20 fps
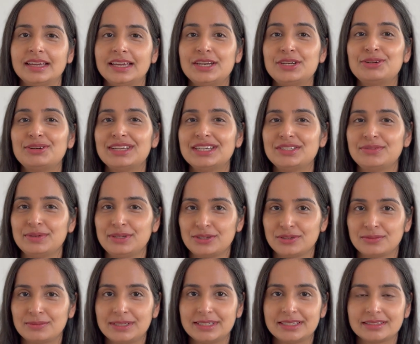In today's
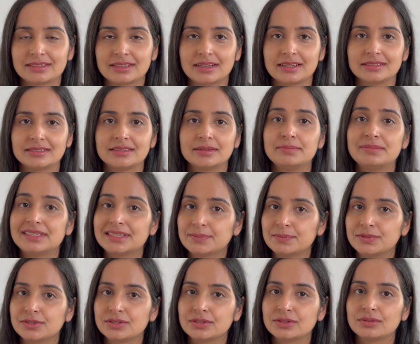video, we'll discuss some
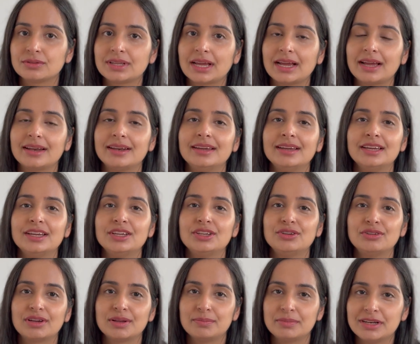tips so that
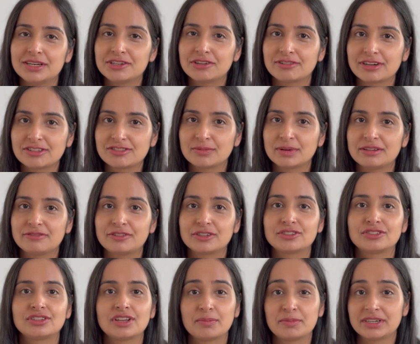you can build your resume for
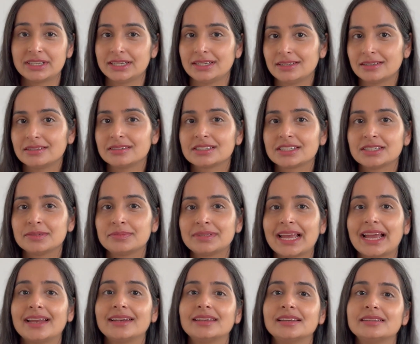summer
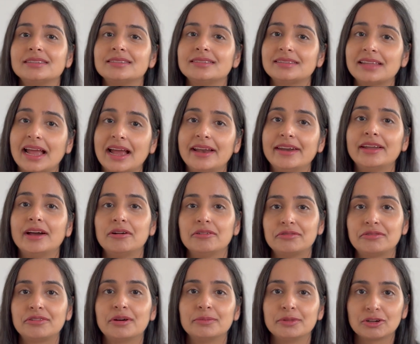internships and can stand
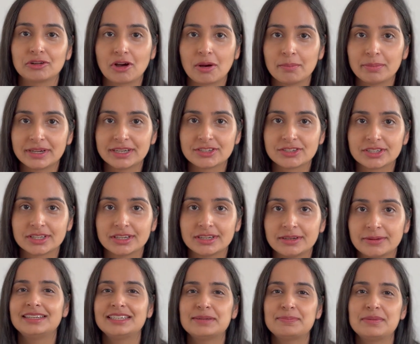out from the
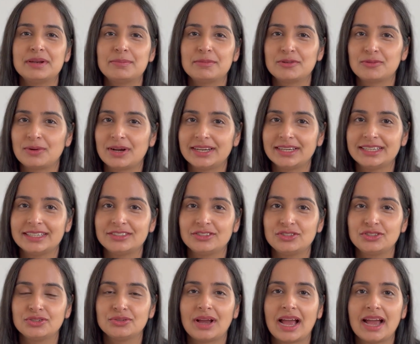competition. Tip number one
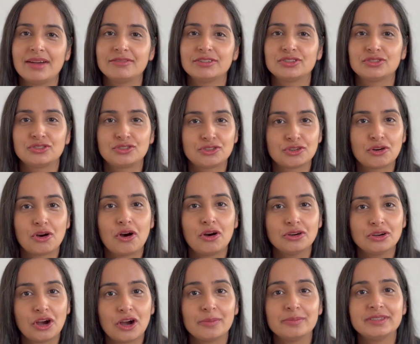is to have a
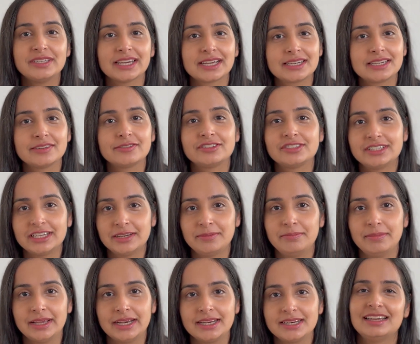strong objective
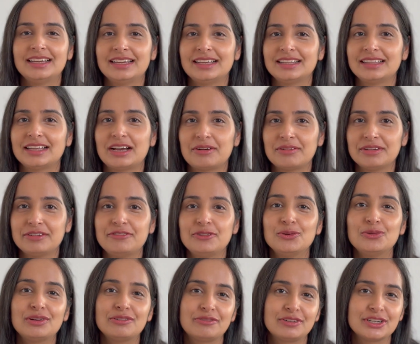statement. Now, if
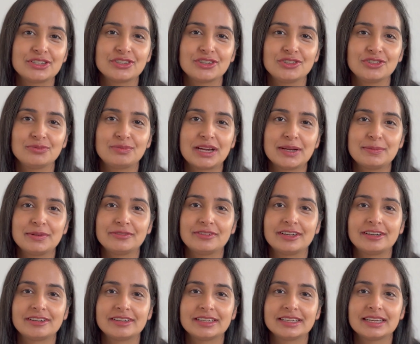you are fresher, you might be
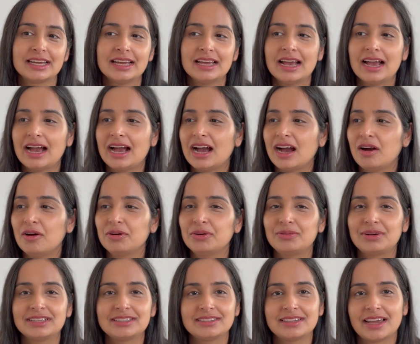wondering, how
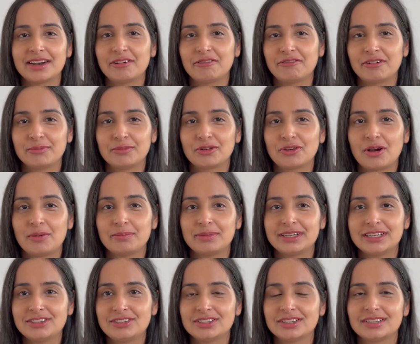do I stand out from the
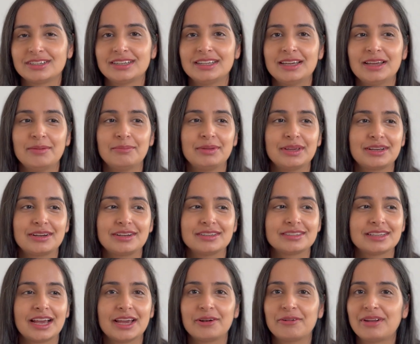competition?
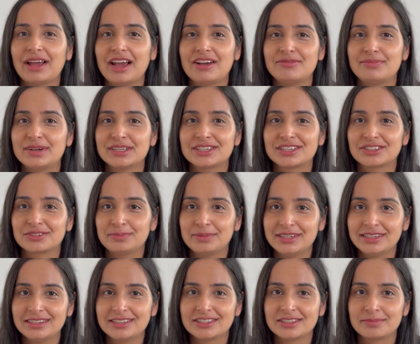Because I don't have much
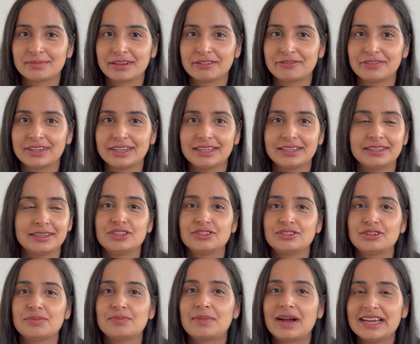experience in my field.
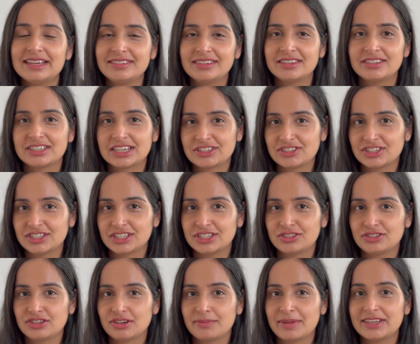So my suggestion
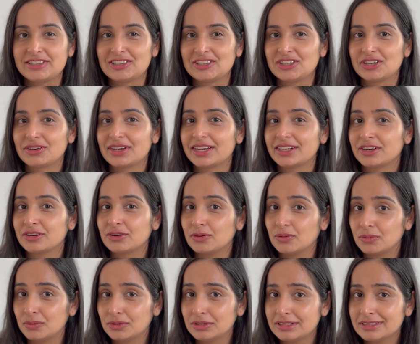is to mention your career
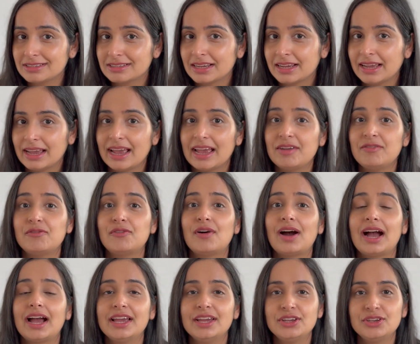goals and
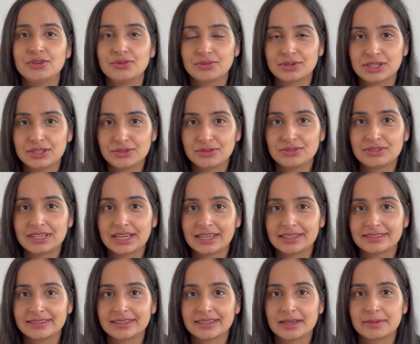why you were
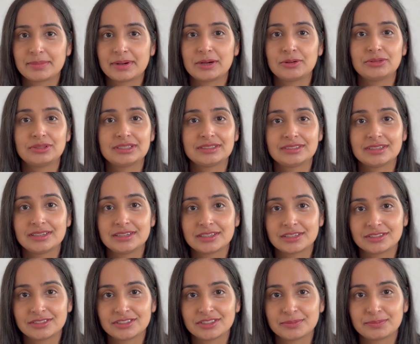enthusiastic about this
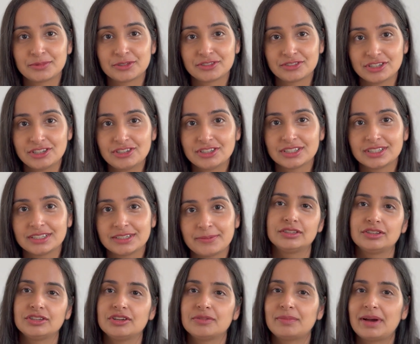internship position.
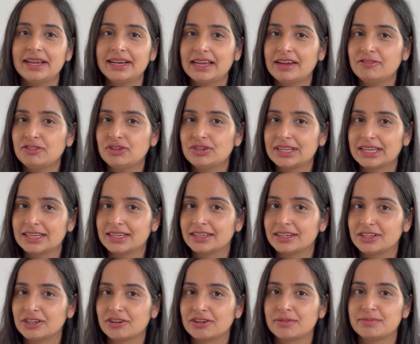So you might have to
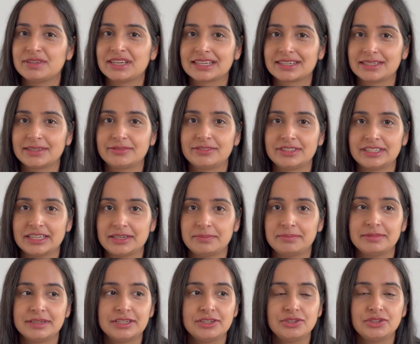tailor your objective
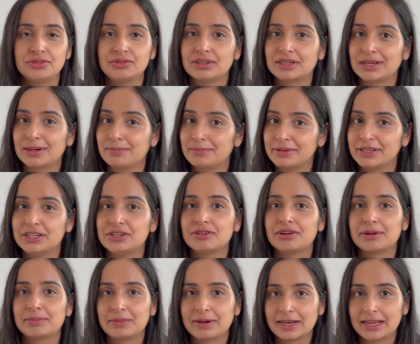statement to the company
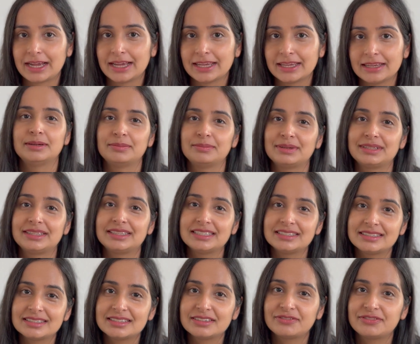you're applying, but
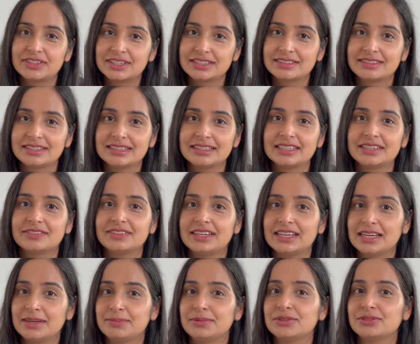this is the first thing that will
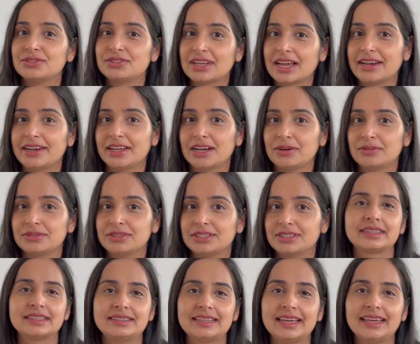help you stand
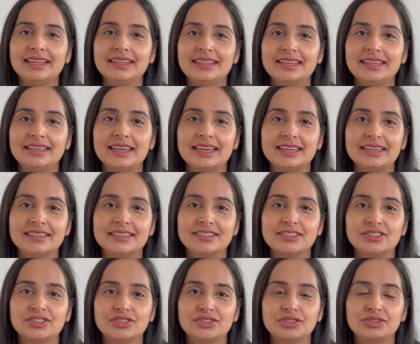out. Second thing
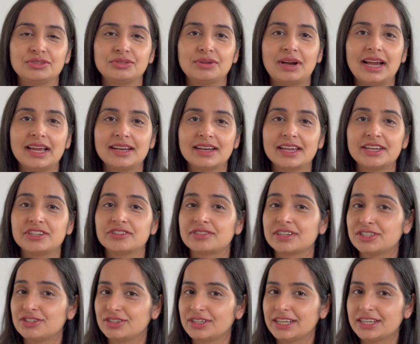is to highlight
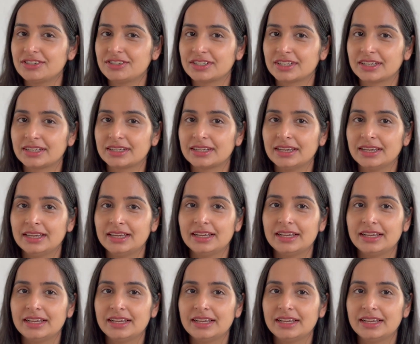your education.